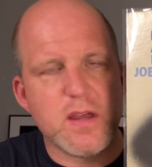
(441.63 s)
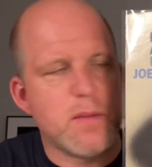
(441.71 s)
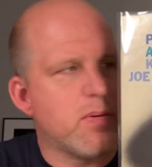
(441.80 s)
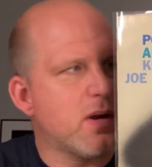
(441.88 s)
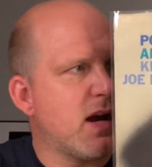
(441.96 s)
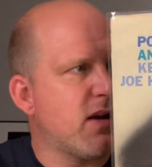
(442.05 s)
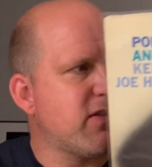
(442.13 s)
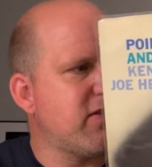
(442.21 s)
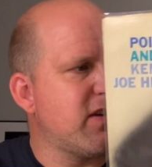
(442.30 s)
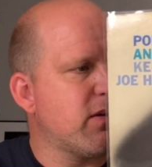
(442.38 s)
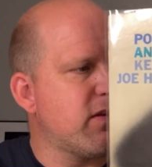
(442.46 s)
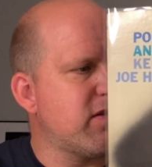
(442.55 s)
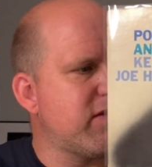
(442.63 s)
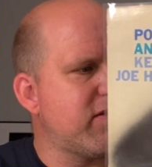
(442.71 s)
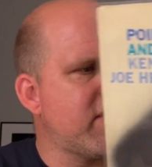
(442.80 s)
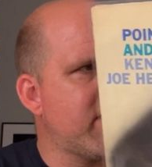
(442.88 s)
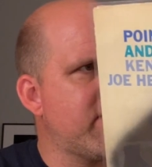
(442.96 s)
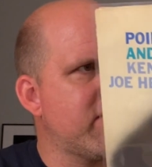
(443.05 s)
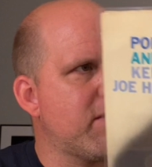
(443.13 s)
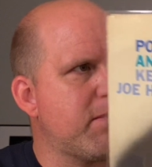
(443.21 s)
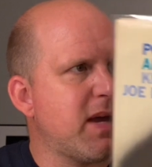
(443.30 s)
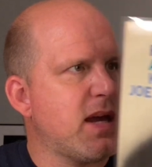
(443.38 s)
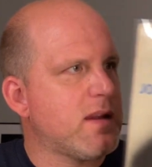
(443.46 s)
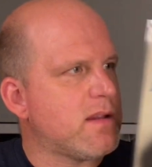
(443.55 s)
He put out a series of stuff as a
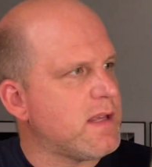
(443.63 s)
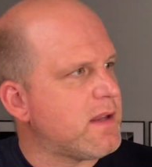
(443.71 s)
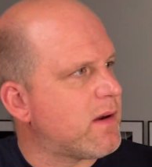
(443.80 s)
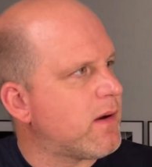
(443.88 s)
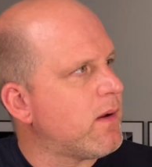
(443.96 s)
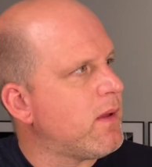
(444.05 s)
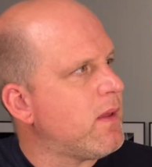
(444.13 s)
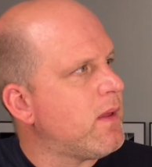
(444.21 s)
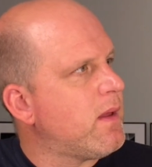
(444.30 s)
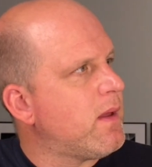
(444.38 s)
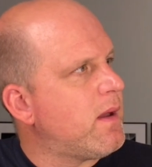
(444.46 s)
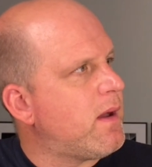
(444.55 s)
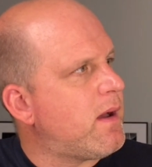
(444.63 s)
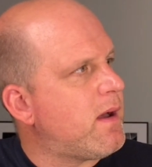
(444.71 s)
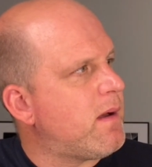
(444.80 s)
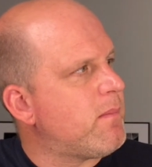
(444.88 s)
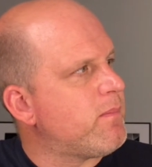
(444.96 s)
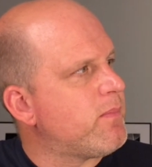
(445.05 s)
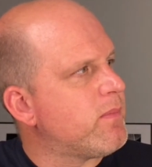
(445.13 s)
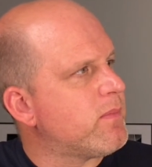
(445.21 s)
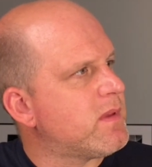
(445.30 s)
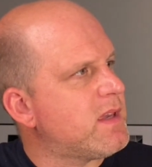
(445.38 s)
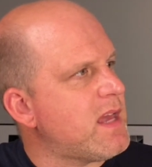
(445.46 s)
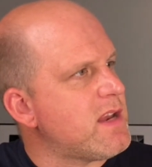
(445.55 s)
band leader. Um,
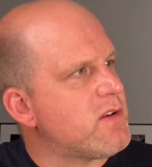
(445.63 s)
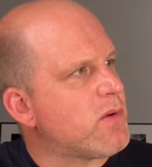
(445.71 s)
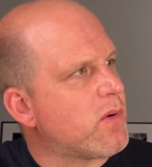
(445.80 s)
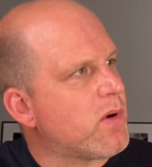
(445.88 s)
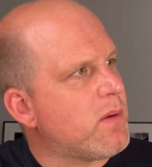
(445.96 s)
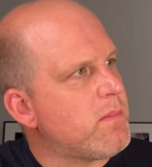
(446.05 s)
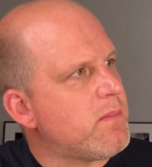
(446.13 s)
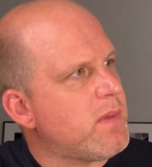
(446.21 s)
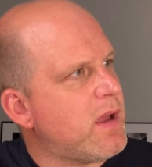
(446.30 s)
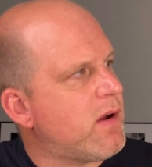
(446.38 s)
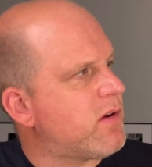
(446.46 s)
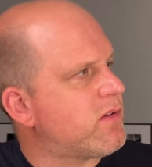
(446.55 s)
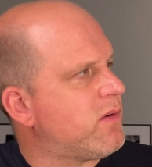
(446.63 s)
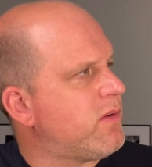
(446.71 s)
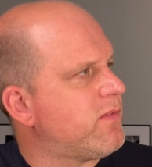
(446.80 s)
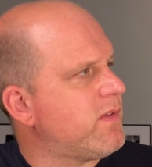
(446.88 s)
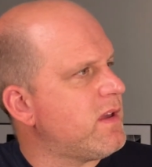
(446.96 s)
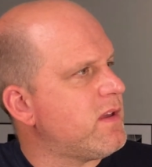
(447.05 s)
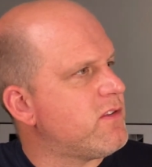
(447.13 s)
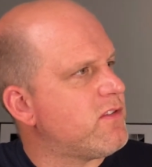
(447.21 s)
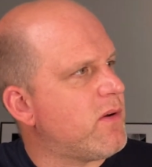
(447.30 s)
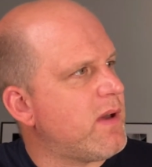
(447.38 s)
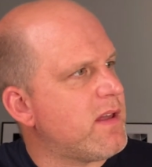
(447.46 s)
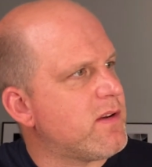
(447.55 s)
Kenny Dorham, Eric Dolphy,
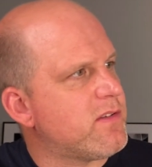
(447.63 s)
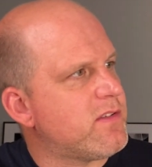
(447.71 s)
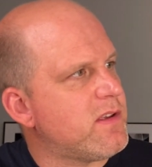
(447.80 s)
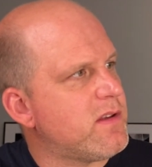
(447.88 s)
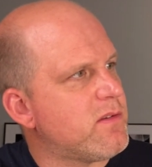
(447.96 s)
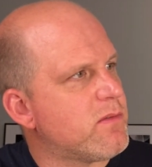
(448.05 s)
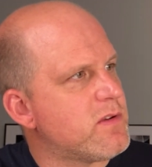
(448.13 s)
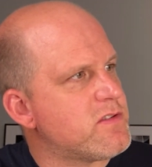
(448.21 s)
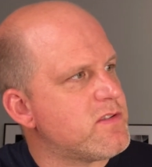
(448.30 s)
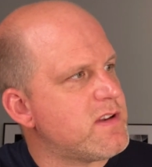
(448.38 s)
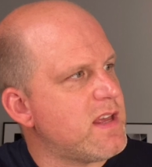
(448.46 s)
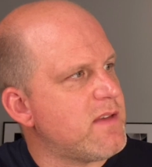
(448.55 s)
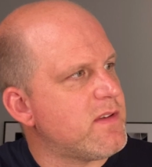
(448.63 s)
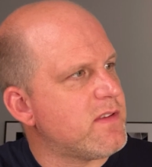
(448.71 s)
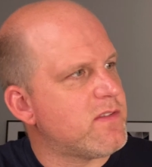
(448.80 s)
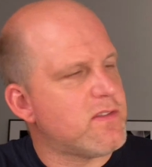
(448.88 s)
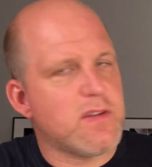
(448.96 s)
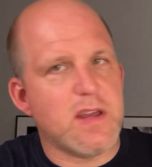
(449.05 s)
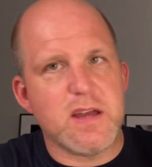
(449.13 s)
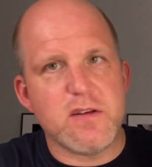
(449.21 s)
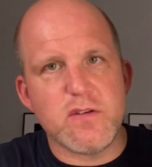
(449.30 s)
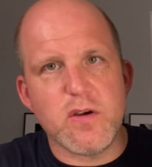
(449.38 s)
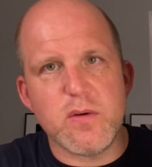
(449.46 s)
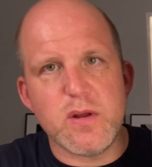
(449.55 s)
Joe Henderson, Richard Davis,
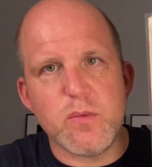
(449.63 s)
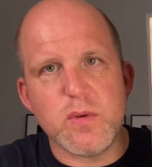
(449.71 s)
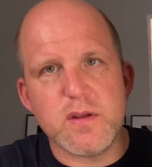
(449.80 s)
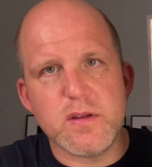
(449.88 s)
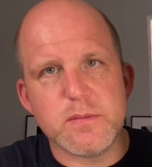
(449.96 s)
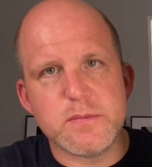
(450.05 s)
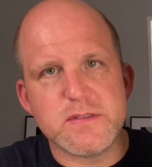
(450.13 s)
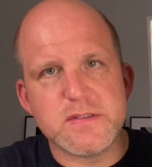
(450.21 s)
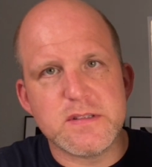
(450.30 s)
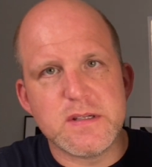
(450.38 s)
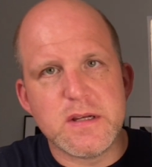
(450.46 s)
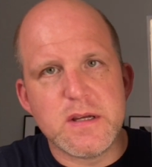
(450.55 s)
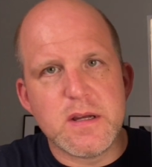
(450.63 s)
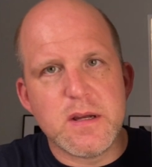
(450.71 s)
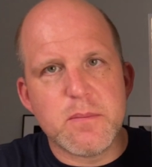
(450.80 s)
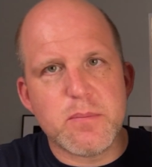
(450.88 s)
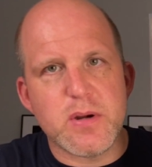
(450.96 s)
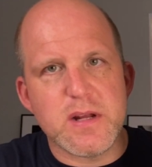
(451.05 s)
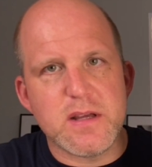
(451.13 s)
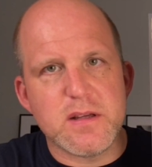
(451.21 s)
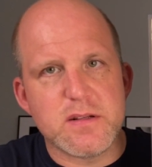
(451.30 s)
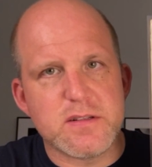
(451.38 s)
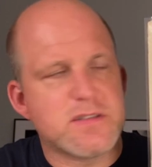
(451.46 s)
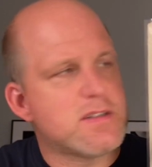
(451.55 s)
and Tony Williams. Pretty
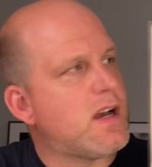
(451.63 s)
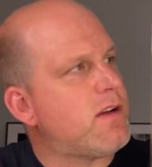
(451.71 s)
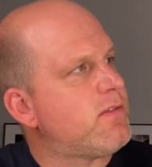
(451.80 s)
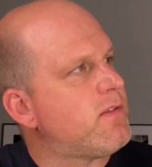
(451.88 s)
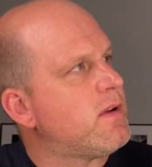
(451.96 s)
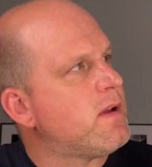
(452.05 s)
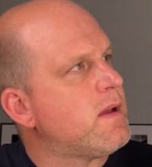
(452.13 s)
killer stuff.